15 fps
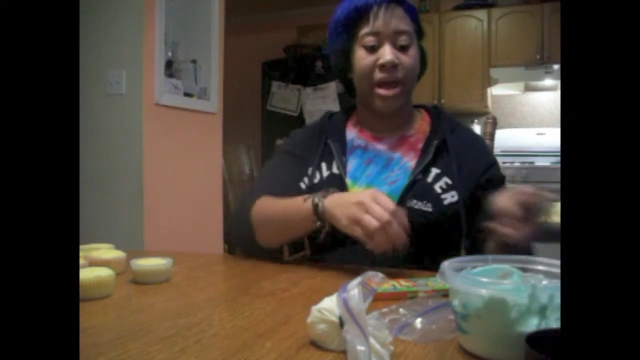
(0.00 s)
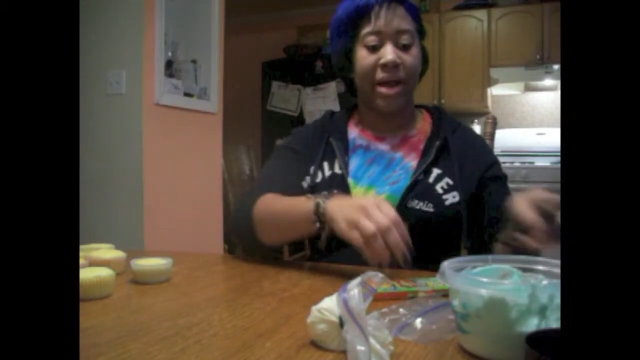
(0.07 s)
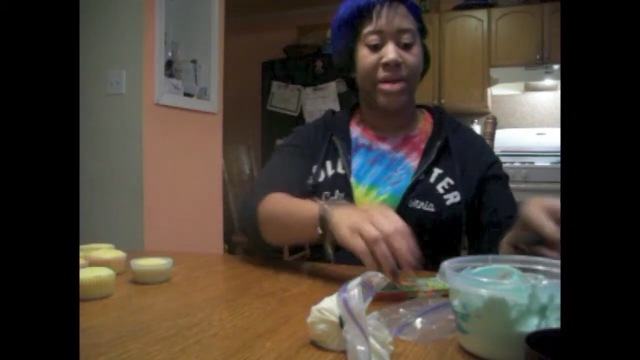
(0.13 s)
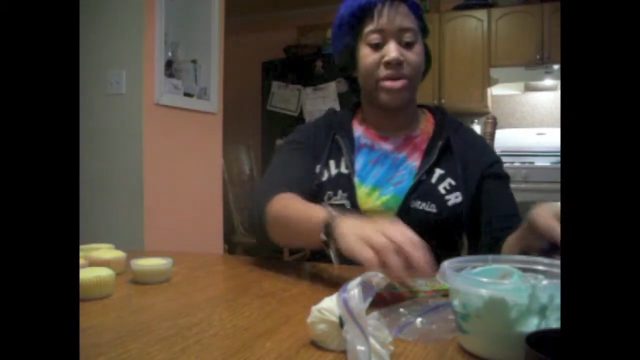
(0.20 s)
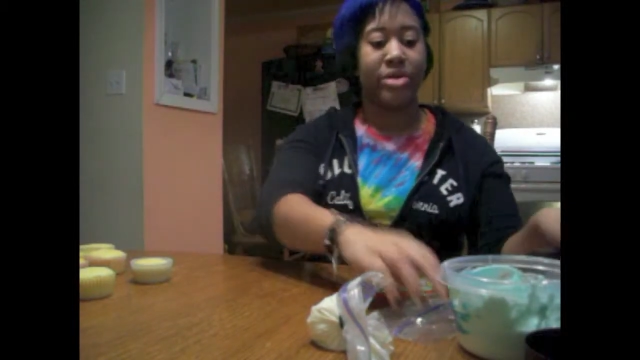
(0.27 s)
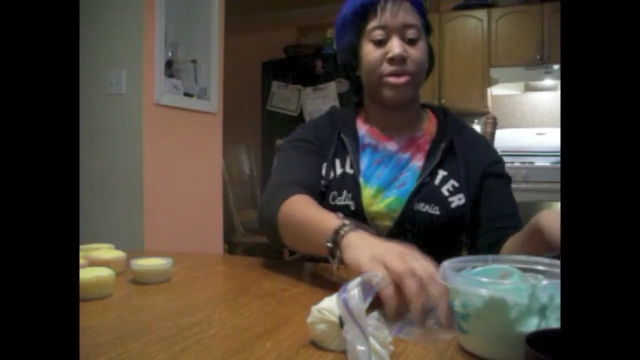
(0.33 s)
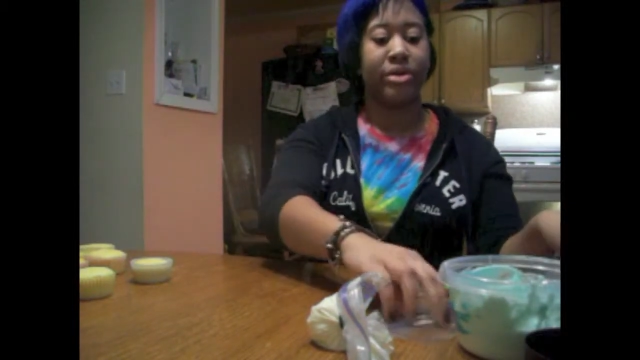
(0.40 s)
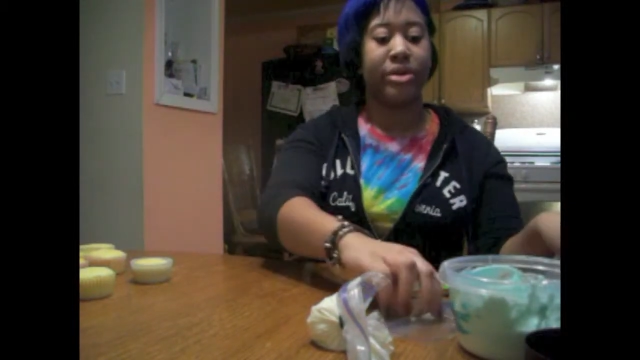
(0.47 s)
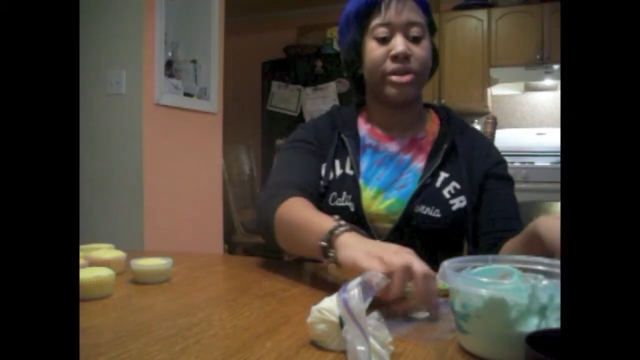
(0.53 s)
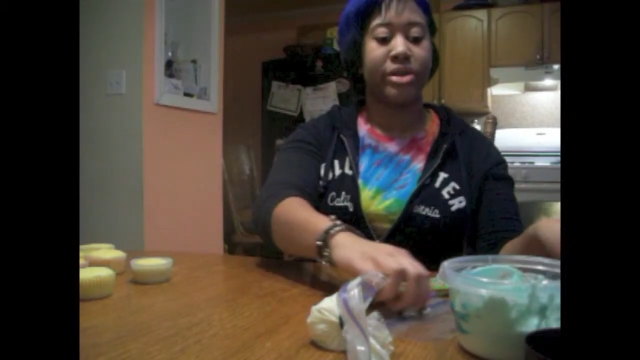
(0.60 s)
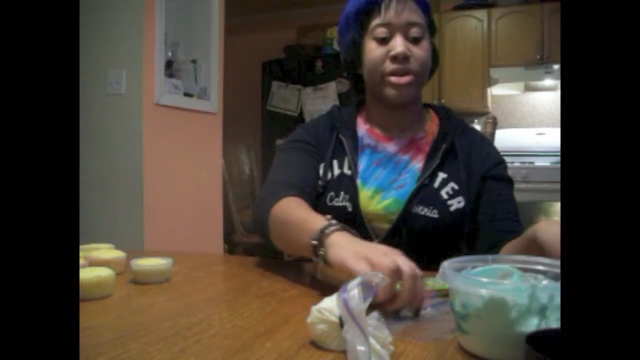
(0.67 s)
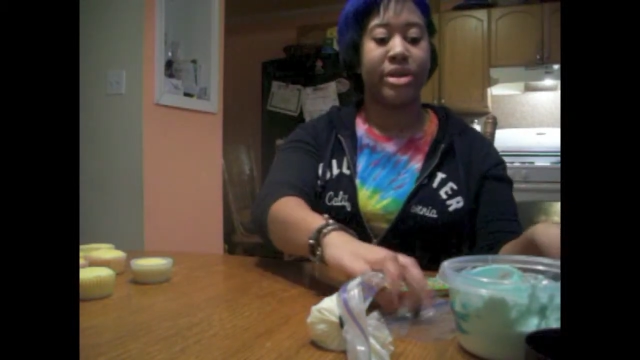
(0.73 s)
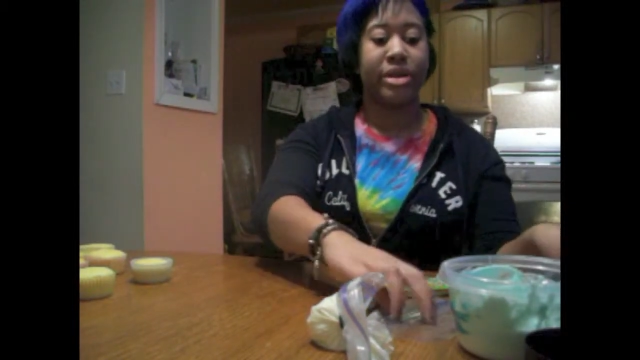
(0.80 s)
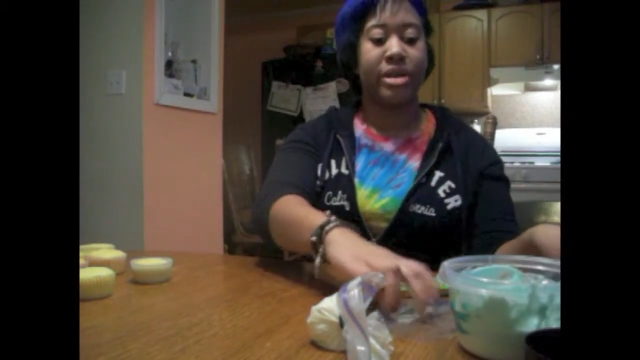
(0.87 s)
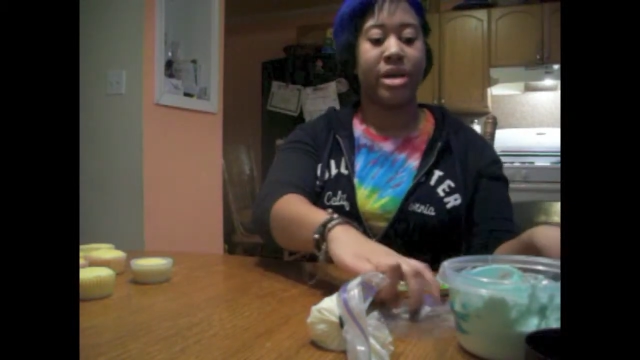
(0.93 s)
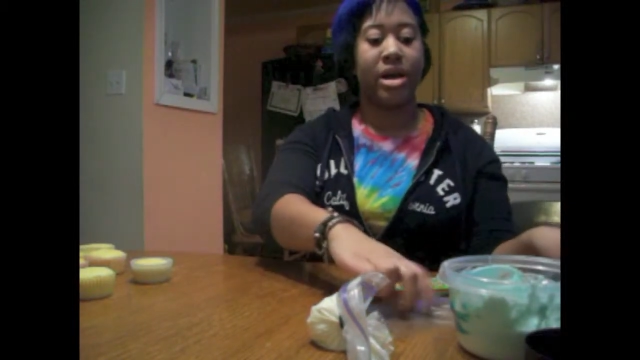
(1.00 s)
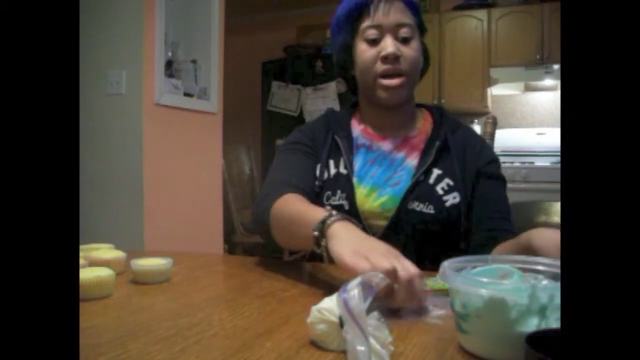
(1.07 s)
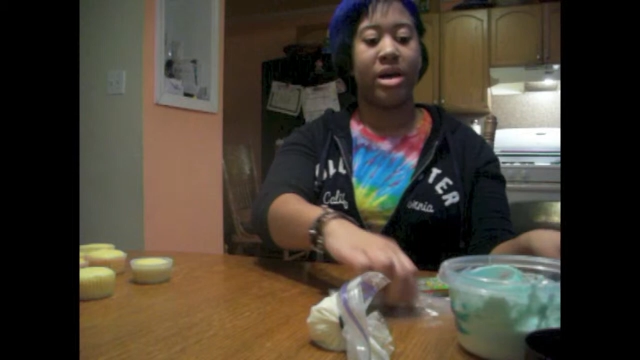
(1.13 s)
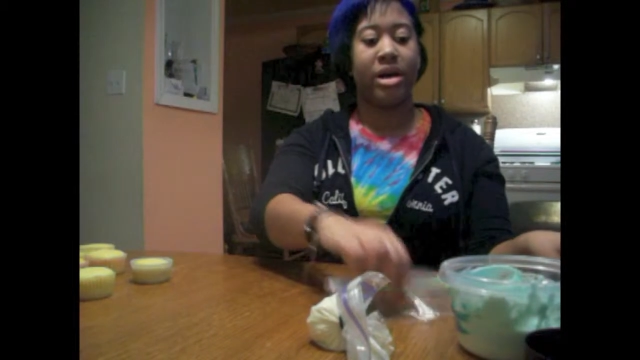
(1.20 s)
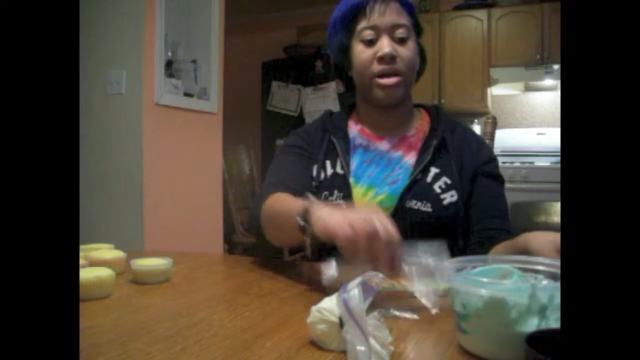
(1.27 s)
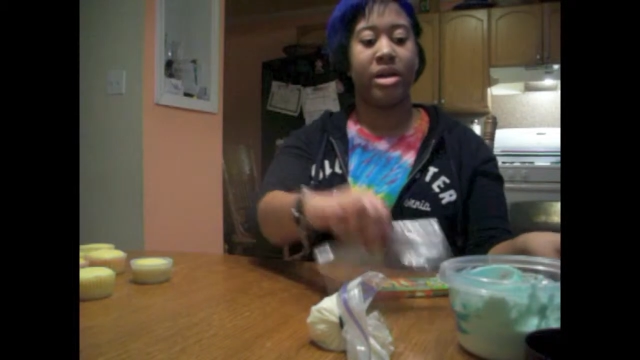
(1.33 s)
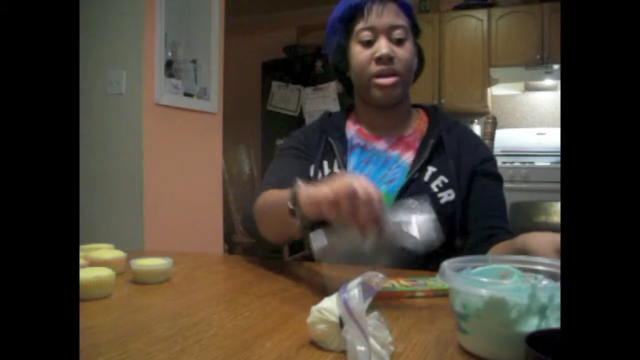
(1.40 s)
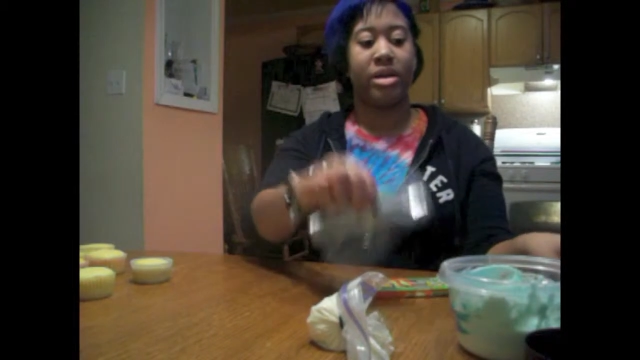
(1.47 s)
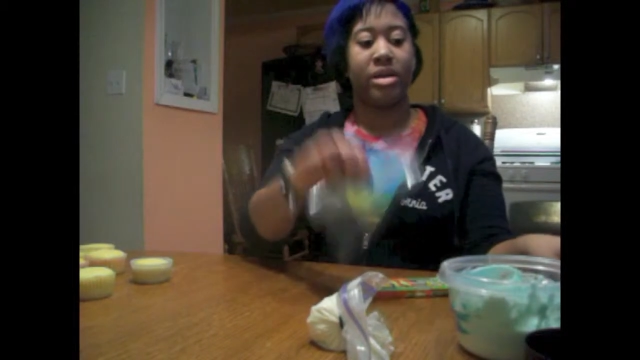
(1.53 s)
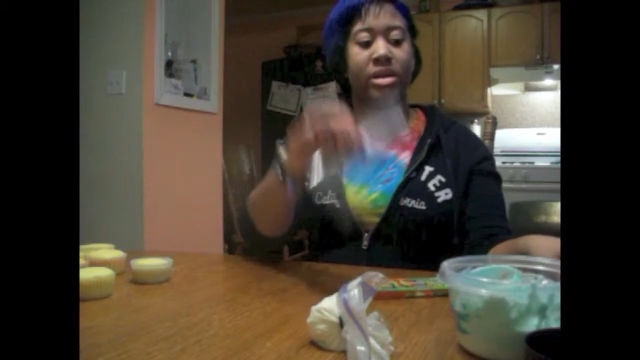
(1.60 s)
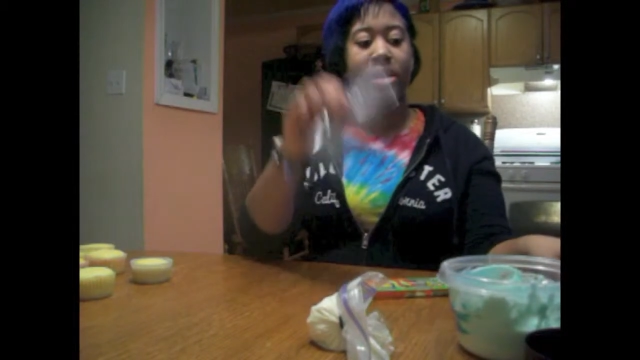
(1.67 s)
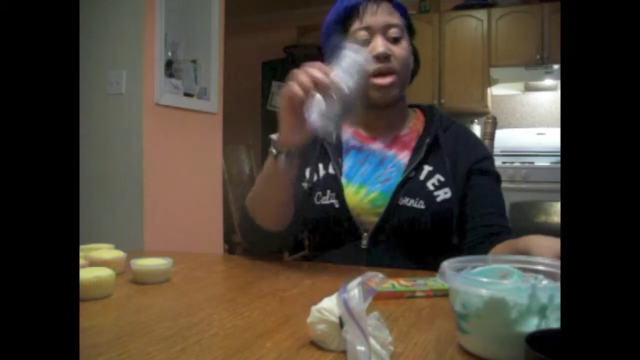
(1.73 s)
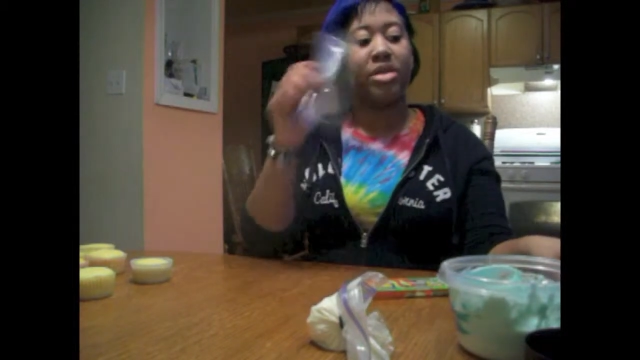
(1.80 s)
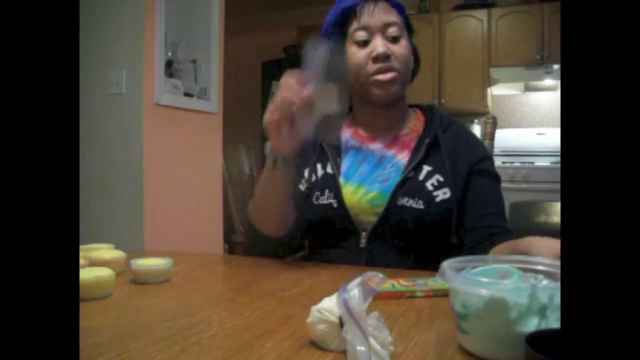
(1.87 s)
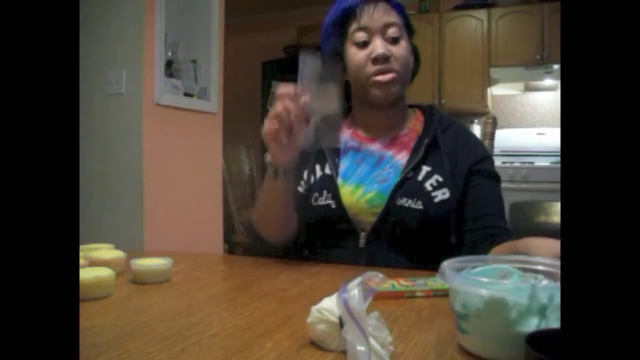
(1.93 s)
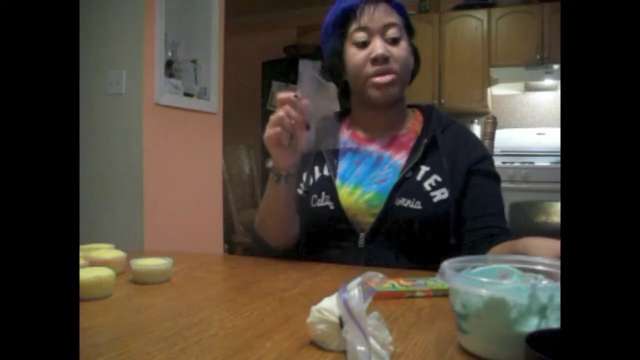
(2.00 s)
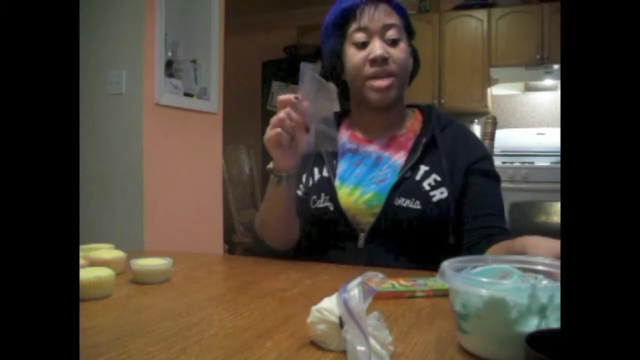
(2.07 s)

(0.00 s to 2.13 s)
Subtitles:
And you're going to need another